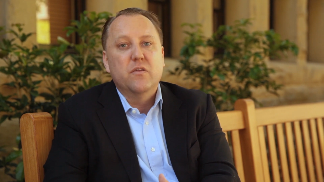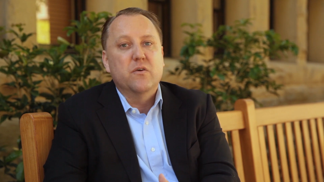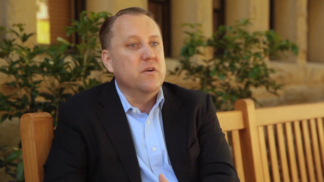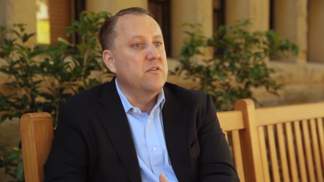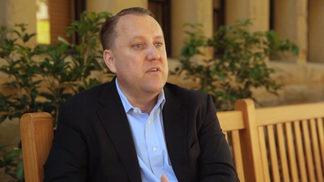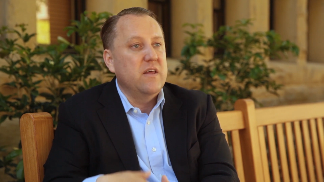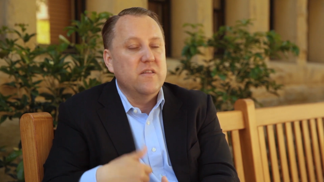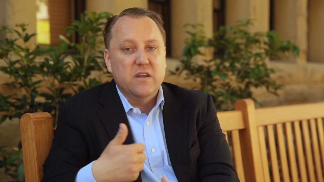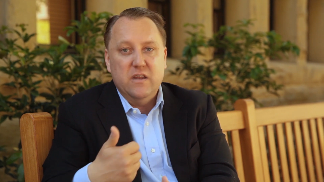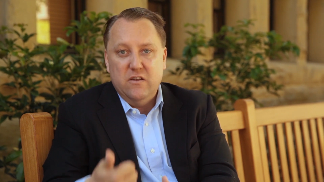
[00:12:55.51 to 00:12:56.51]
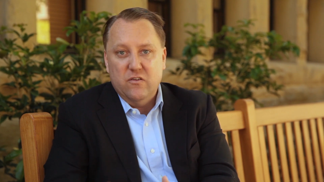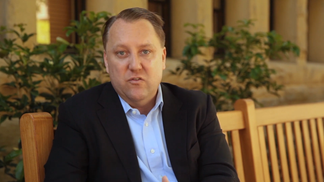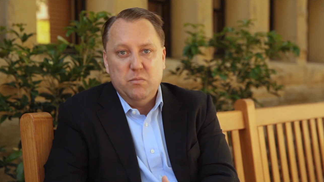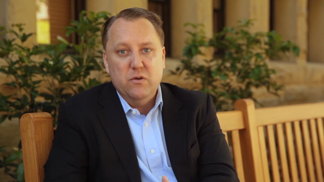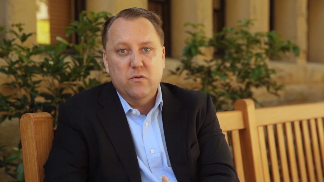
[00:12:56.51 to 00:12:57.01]
They're going to say that any
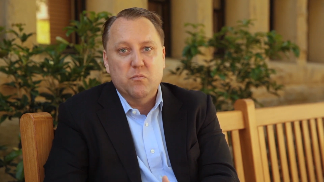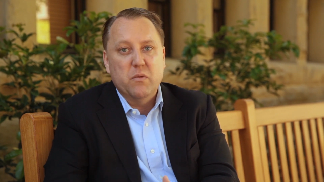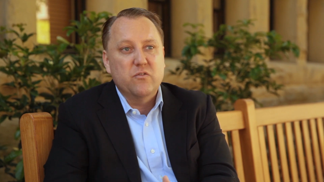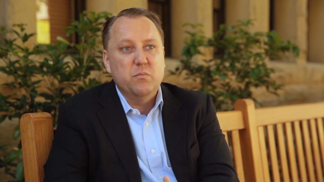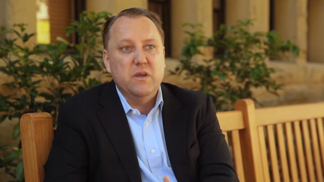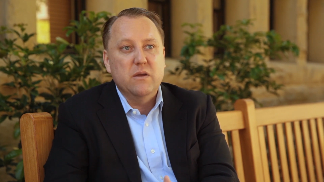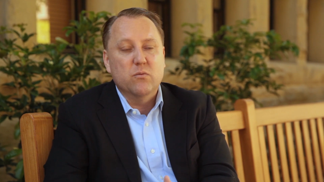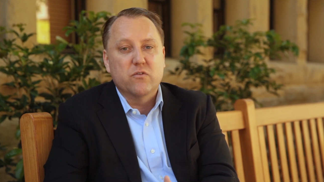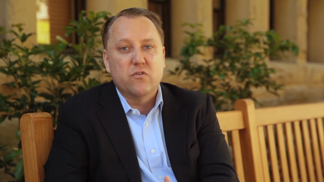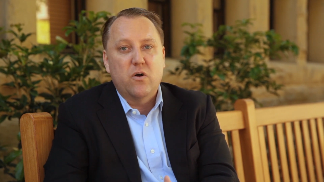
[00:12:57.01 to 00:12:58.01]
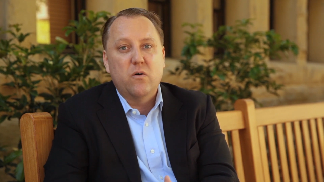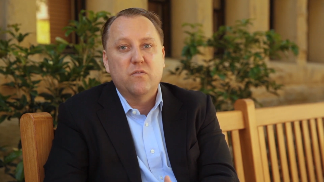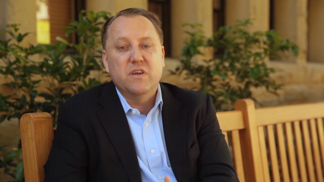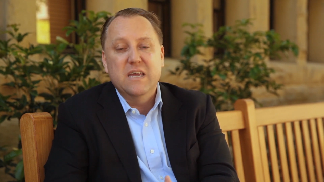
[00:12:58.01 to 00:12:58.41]
disputes must be resolved